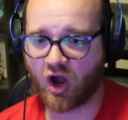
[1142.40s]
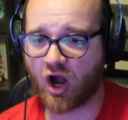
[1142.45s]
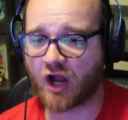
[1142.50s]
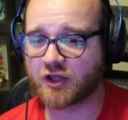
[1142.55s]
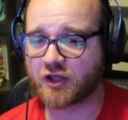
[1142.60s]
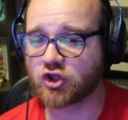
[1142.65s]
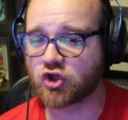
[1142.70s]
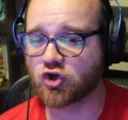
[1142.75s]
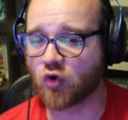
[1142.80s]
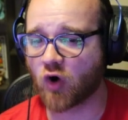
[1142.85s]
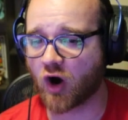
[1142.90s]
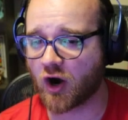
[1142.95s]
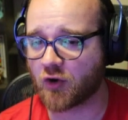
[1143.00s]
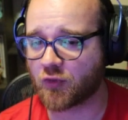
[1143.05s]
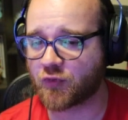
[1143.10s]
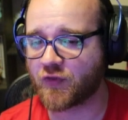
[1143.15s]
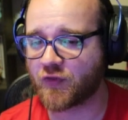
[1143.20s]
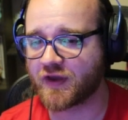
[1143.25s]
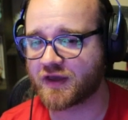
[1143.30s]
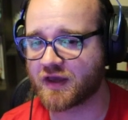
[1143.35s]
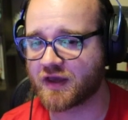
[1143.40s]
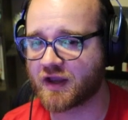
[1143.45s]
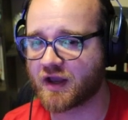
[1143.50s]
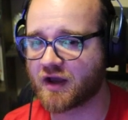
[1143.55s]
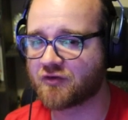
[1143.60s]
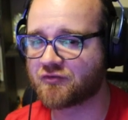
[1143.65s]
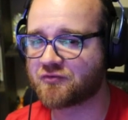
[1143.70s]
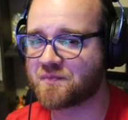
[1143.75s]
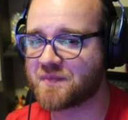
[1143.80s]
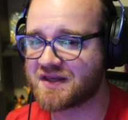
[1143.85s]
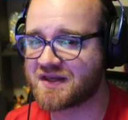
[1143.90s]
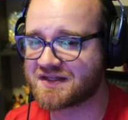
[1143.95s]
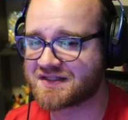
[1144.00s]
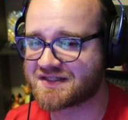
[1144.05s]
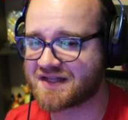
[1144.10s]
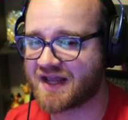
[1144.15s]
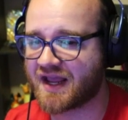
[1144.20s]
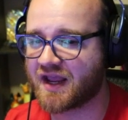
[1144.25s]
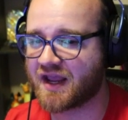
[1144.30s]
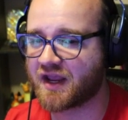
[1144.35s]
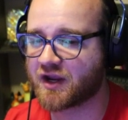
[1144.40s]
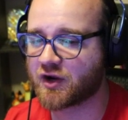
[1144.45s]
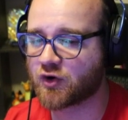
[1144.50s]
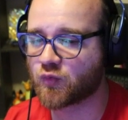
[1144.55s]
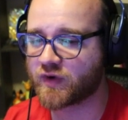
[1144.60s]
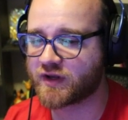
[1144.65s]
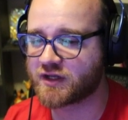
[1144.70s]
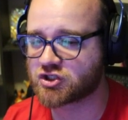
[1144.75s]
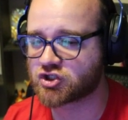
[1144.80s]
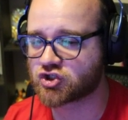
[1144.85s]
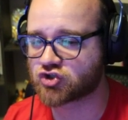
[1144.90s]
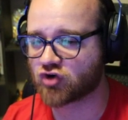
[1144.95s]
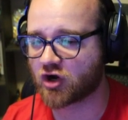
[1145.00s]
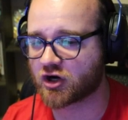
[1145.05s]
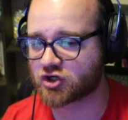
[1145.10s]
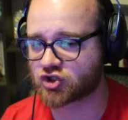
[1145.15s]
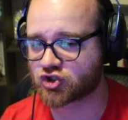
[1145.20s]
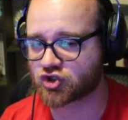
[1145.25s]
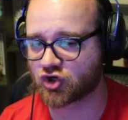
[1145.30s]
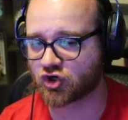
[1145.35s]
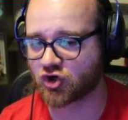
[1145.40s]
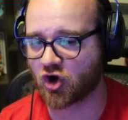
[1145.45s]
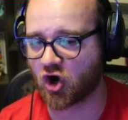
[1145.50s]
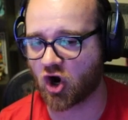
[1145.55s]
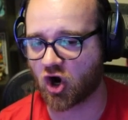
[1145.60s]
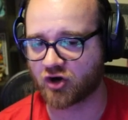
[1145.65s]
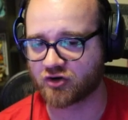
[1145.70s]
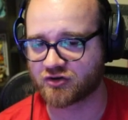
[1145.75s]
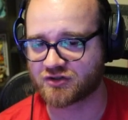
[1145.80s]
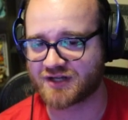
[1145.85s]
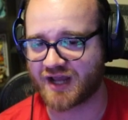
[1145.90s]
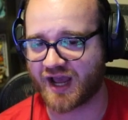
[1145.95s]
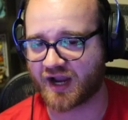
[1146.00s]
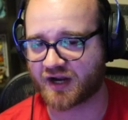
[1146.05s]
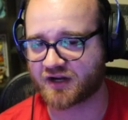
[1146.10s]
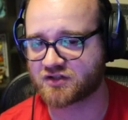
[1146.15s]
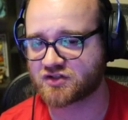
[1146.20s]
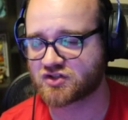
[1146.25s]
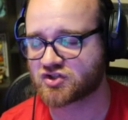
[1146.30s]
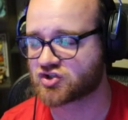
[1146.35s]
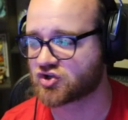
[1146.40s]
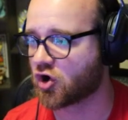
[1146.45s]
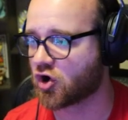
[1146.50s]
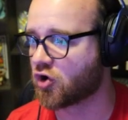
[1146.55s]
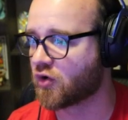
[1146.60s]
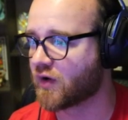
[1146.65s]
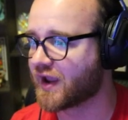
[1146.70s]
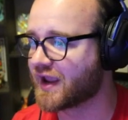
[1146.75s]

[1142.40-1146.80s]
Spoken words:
You are thinking of me saying we structured our deck so